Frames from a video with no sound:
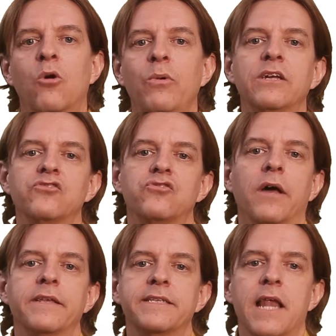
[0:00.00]
We can draw
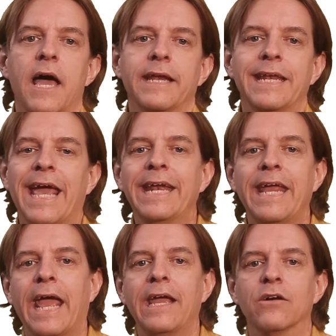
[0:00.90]
this line at any
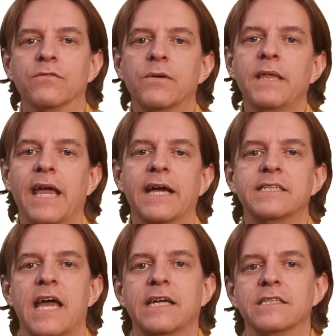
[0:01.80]
angle from the
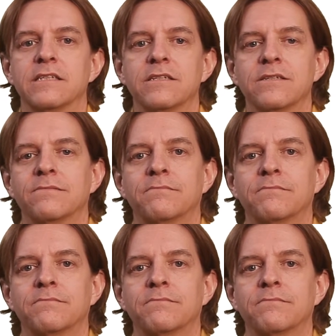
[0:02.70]
x-axis.